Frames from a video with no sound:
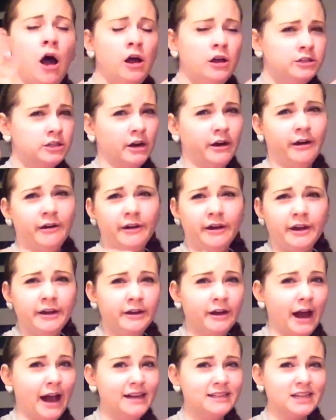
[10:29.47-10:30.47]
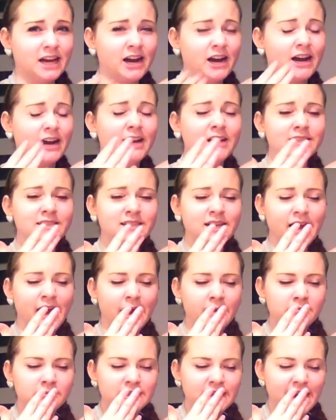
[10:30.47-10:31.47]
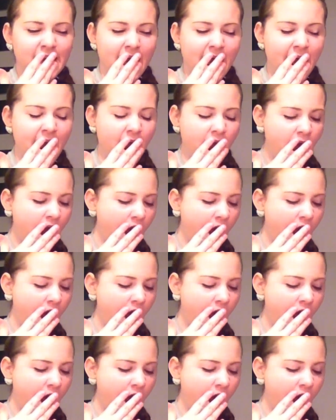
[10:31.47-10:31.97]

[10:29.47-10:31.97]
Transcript: So you guys aren't going to see him today.